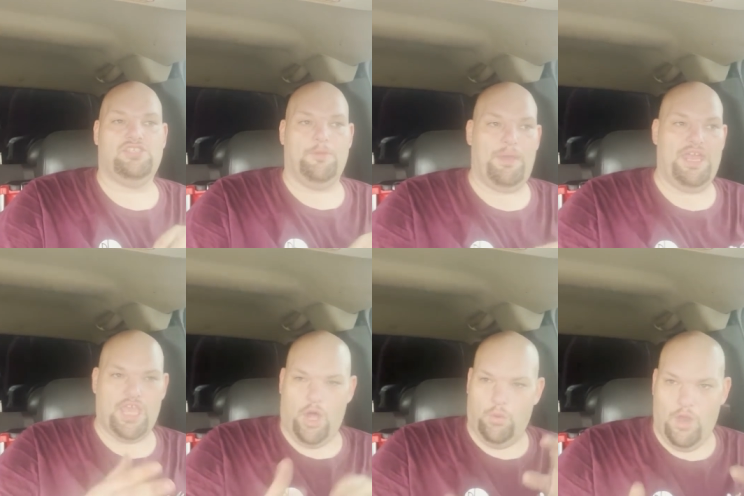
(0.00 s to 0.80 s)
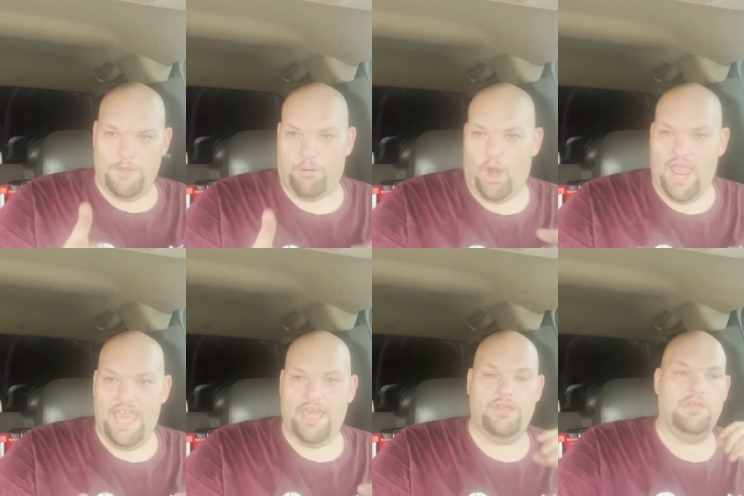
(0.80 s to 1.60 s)
depending on what
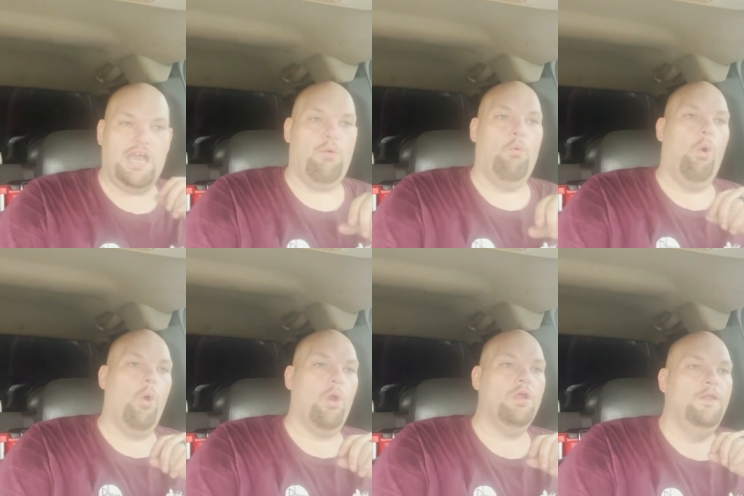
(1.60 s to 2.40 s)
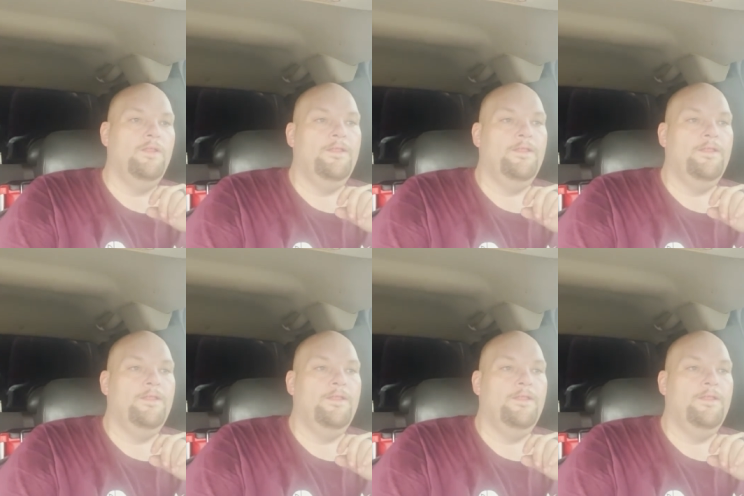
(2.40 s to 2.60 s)
brand I wore.